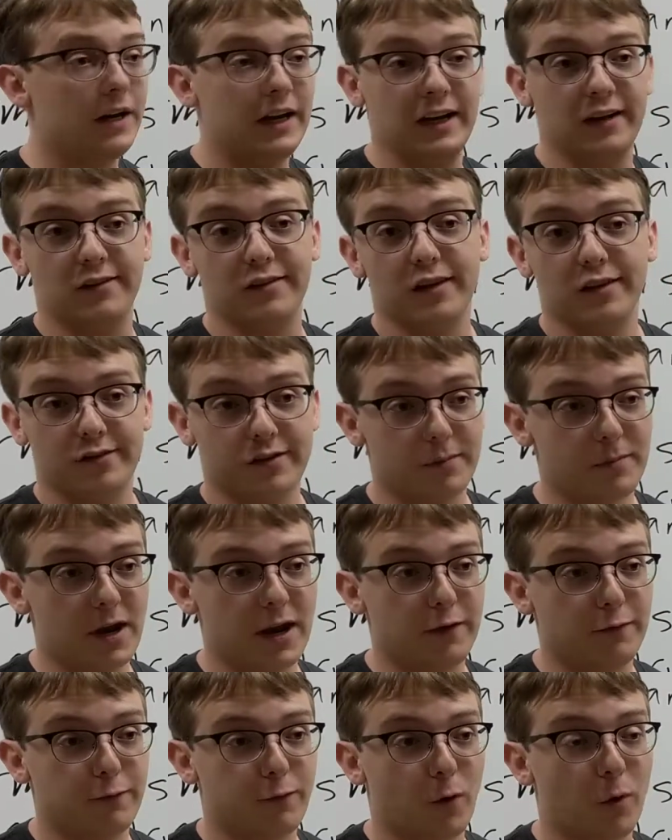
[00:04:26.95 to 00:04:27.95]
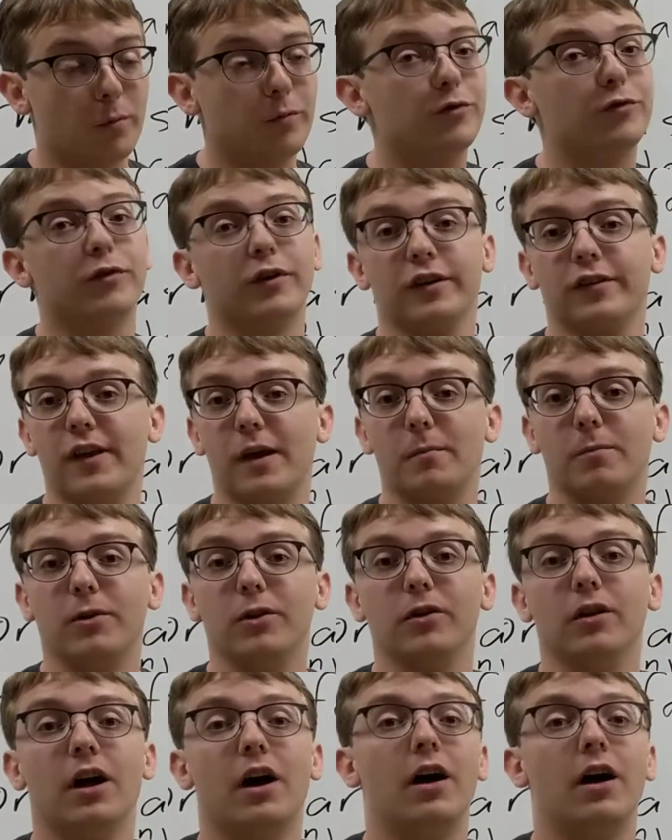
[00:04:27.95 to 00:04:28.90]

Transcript: exist in many forms. For example,